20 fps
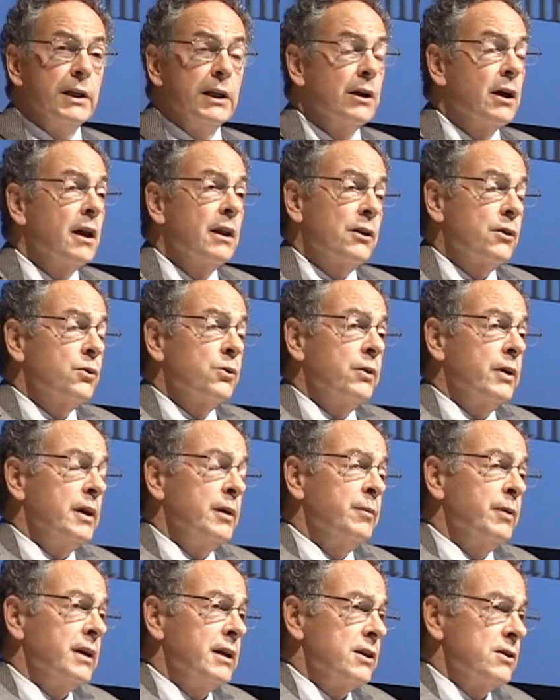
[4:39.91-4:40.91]
not through
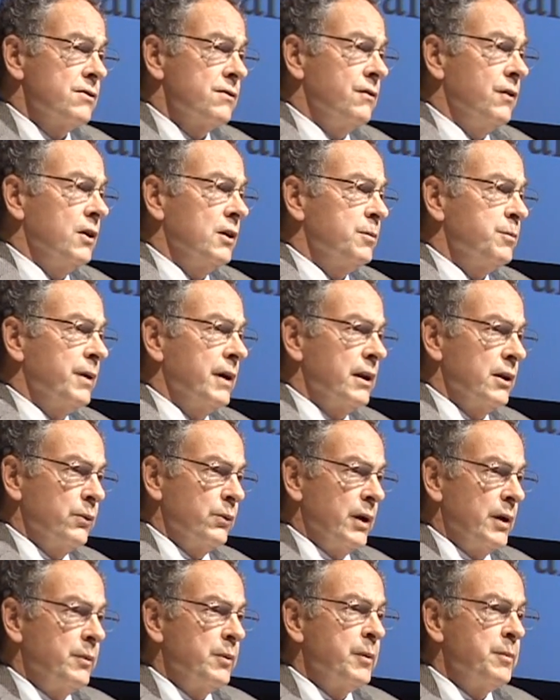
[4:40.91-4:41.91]
anybody's fault, by the
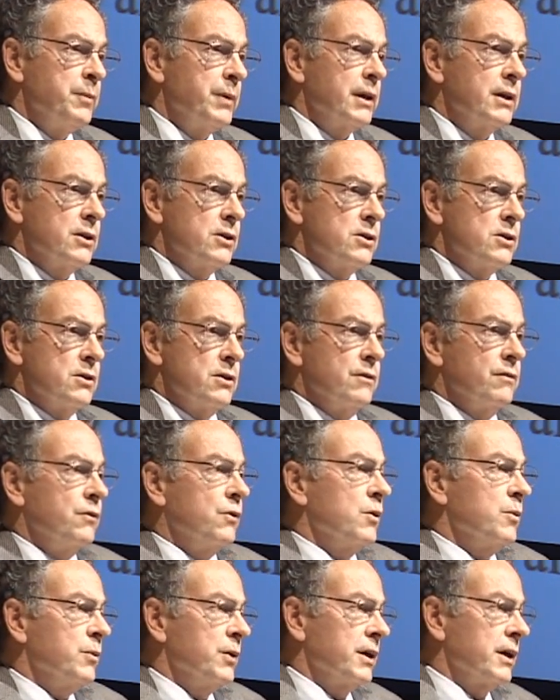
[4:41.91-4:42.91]
way, but because the
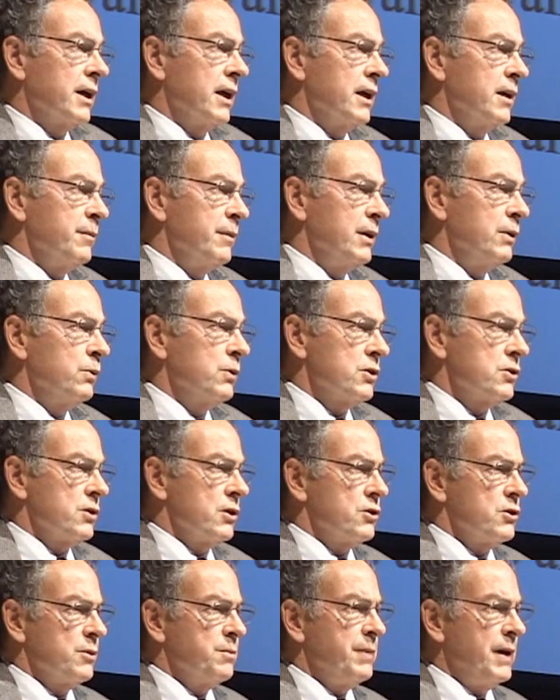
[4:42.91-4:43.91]
formal economy was
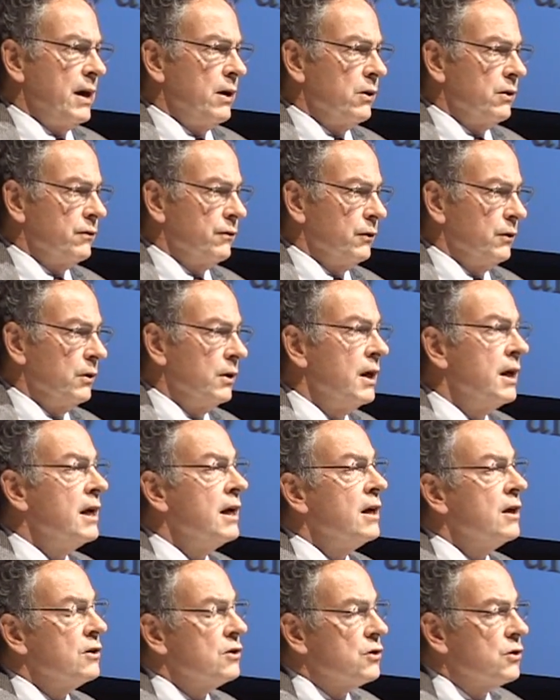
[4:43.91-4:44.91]
such a powerful
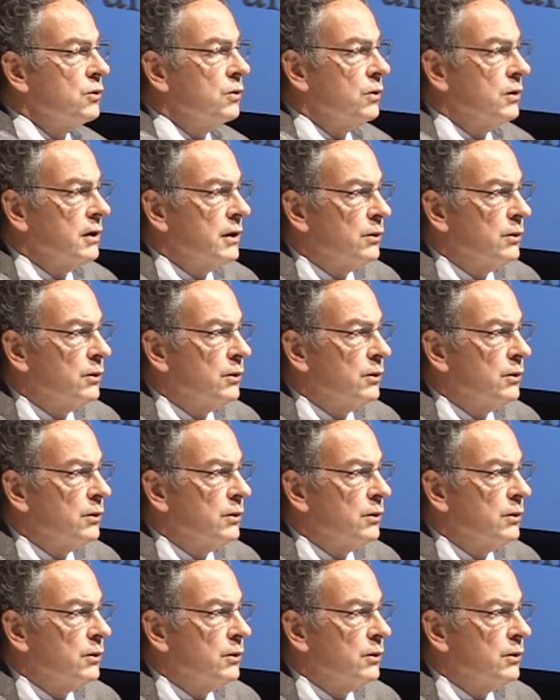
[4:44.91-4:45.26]
tool.